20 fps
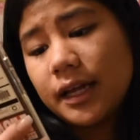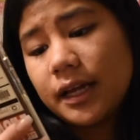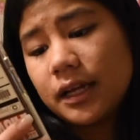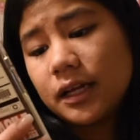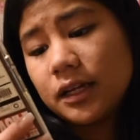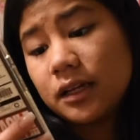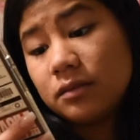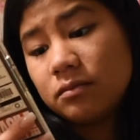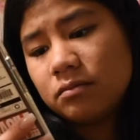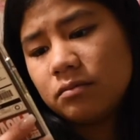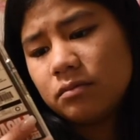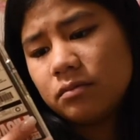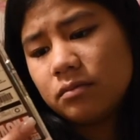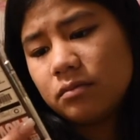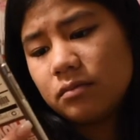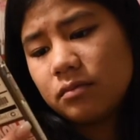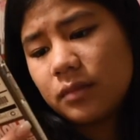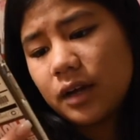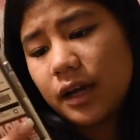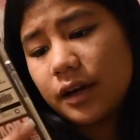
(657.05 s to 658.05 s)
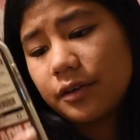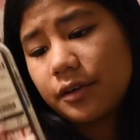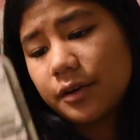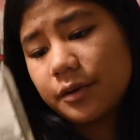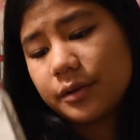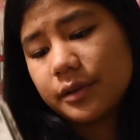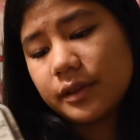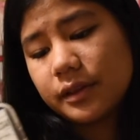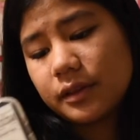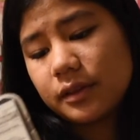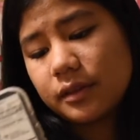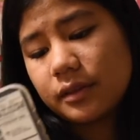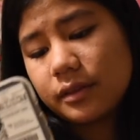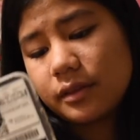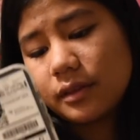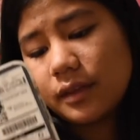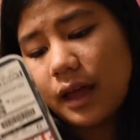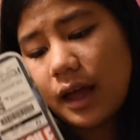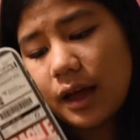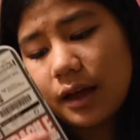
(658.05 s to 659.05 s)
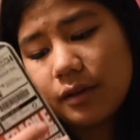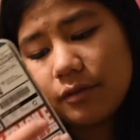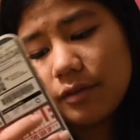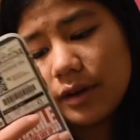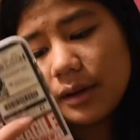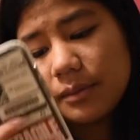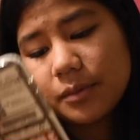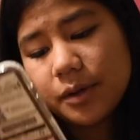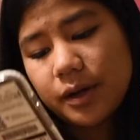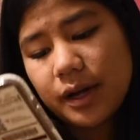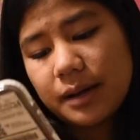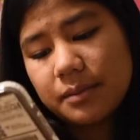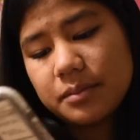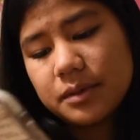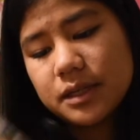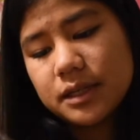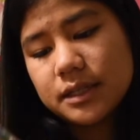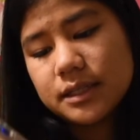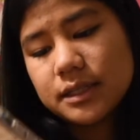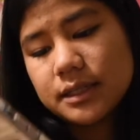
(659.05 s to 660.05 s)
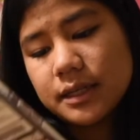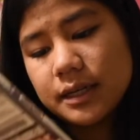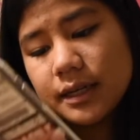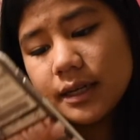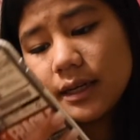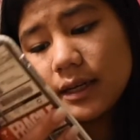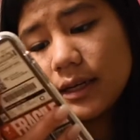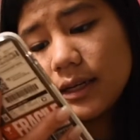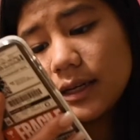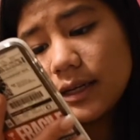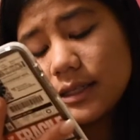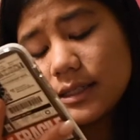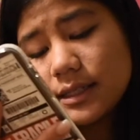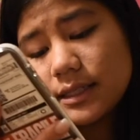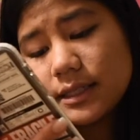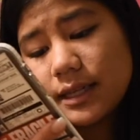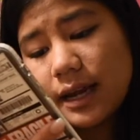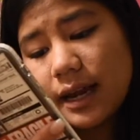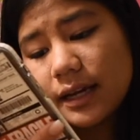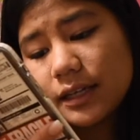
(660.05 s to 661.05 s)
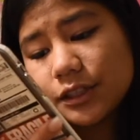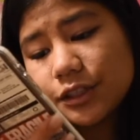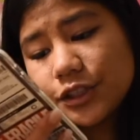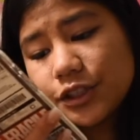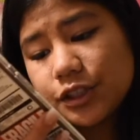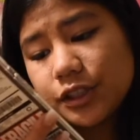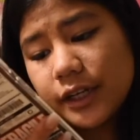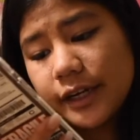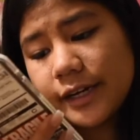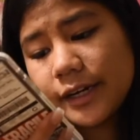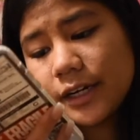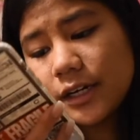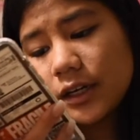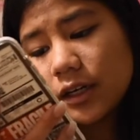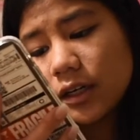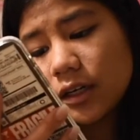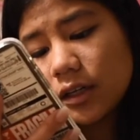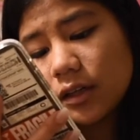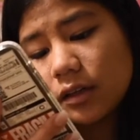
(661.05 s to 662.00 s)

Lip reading: I don't know what that Rainbow app is. Instax, Share,